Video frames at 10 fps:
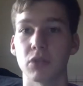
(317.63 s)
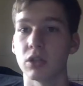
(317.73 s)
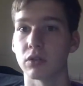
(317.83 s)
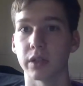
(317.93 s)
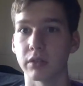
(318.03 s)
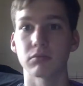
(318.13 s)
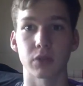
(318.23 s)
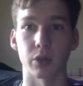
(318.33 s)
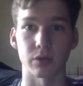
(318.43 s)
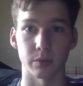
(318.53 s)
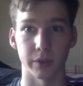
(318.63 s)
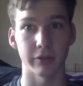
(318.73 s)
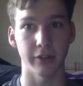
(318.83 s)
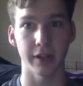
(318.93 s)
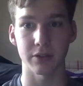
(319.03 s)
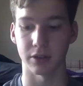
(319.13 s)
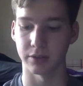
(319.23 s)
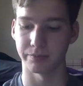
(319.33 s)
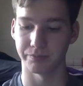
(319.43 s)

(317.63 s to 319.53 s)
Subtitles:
it goes a bit faster.